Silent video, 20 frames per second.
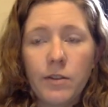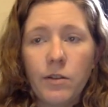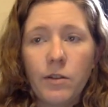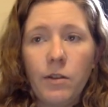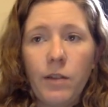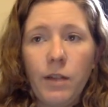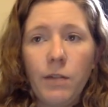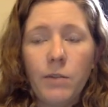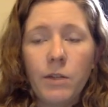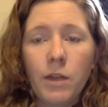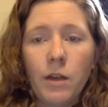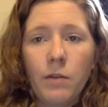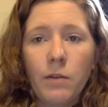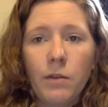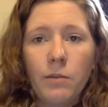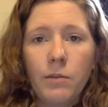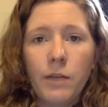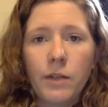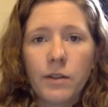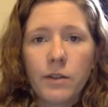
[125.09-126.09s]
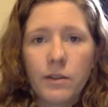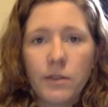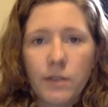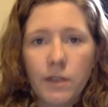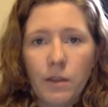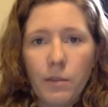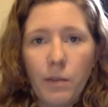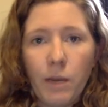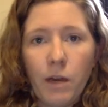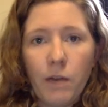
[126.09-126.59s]
So the abdominal muscles
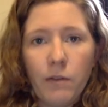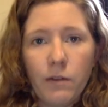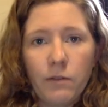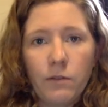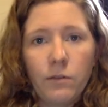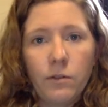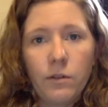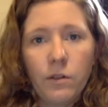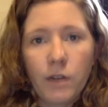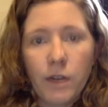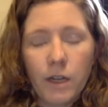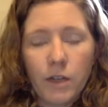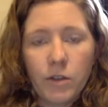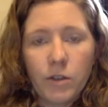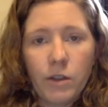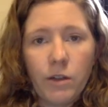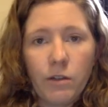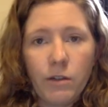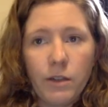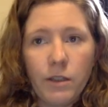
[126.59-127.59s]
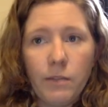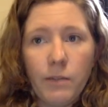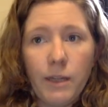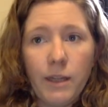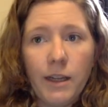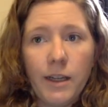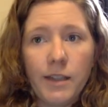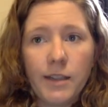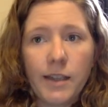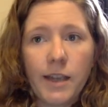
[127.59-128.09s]
in the pelvic floor are actually going to be
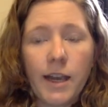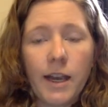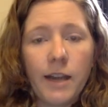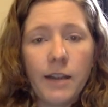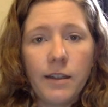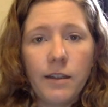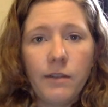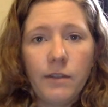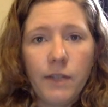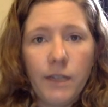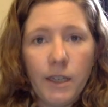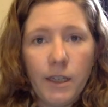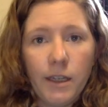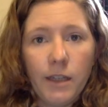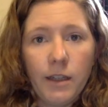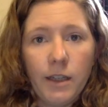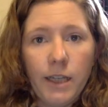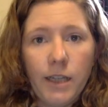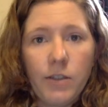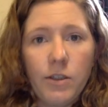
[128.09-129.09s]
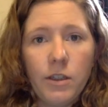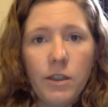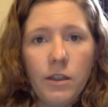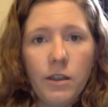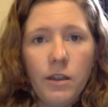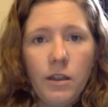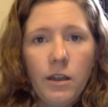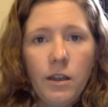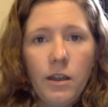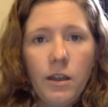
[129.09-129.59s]
less active in
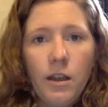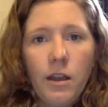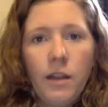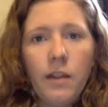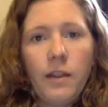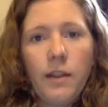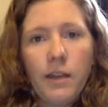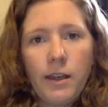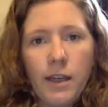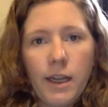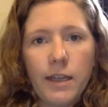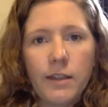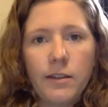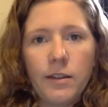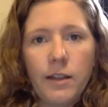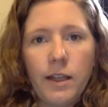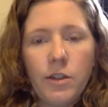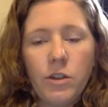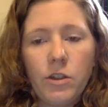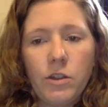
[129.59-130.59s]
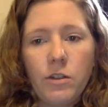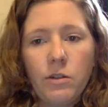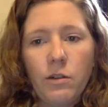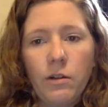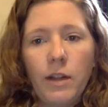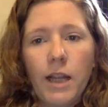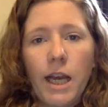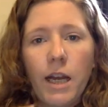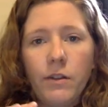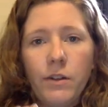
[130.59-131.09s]
inhalation than in exhalation to
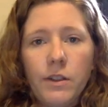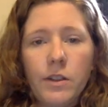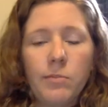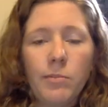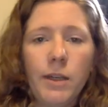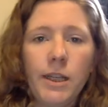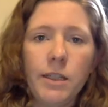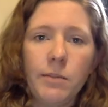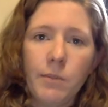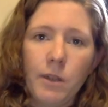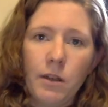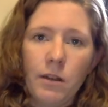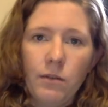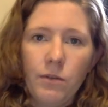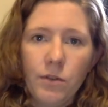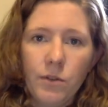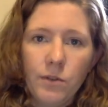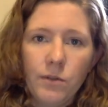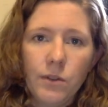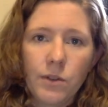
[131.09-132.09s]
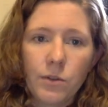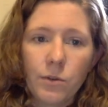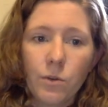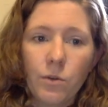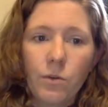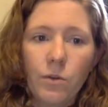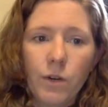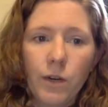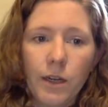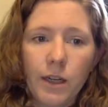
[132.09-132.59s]
allow displacement of those
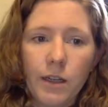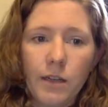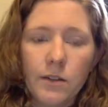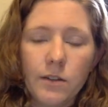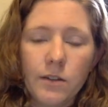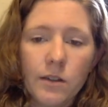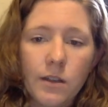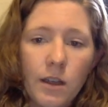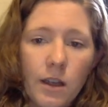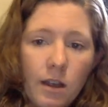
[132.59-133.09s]
visceral organs.